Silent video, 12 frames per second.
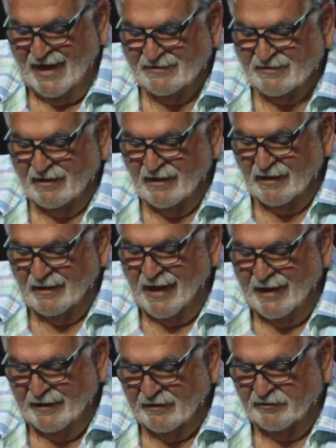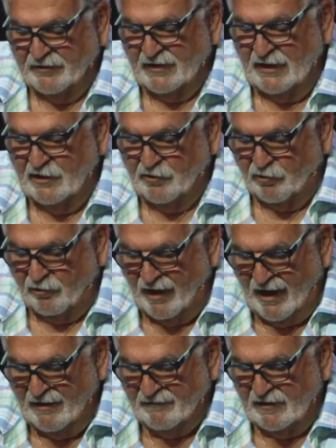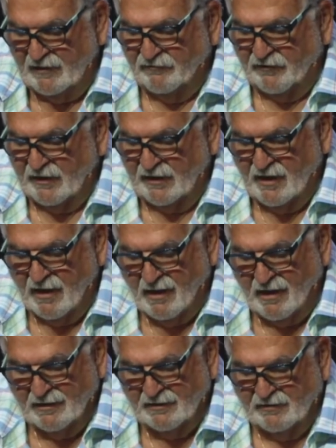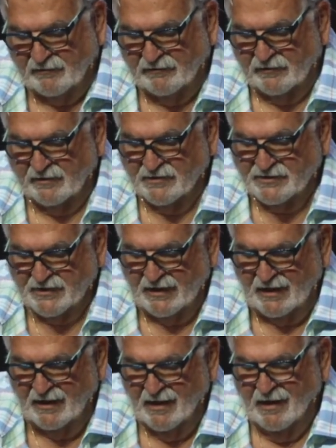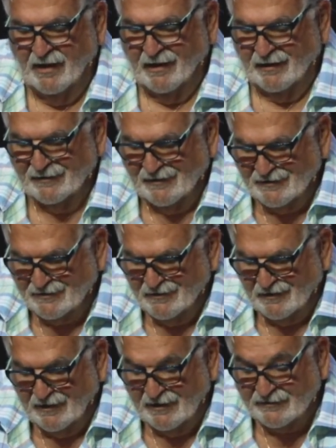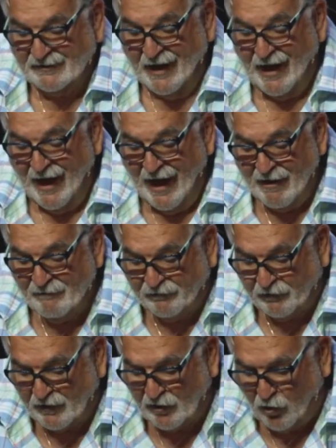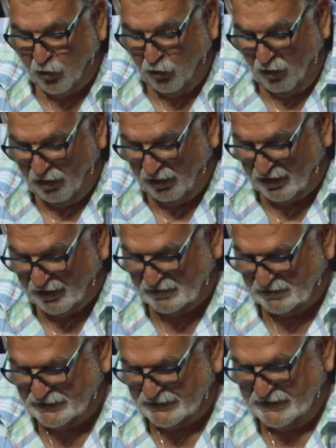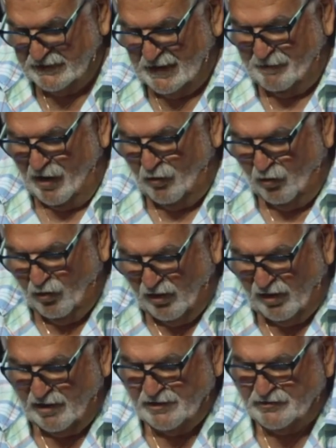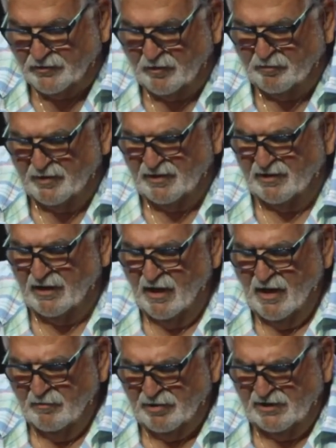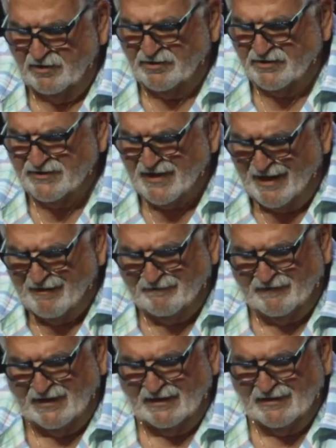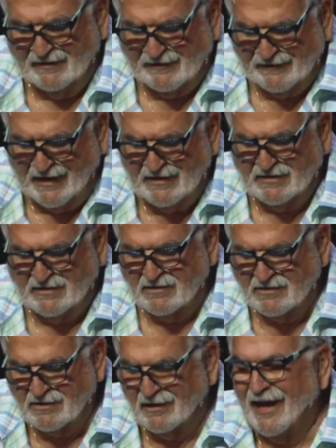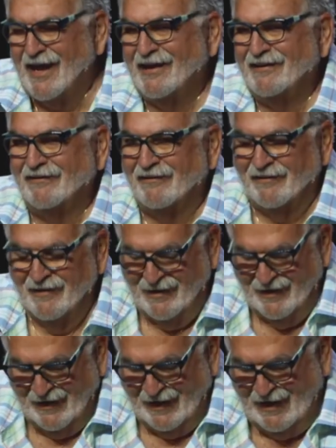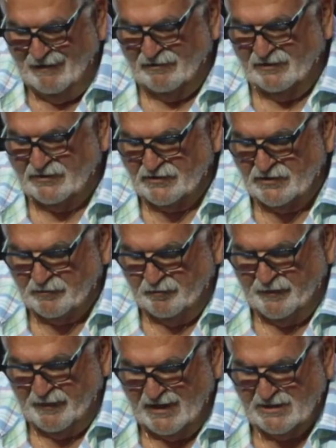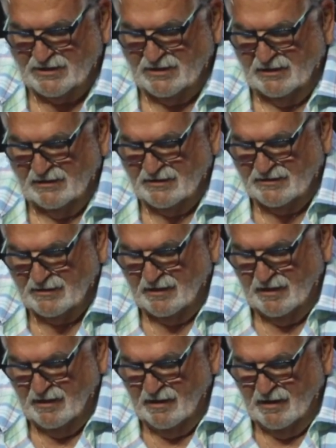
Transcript: He has an unhealthy craving for controversy, and listen to this, and for quarrels about words that produces envy, dissension, slander, evil suspicions,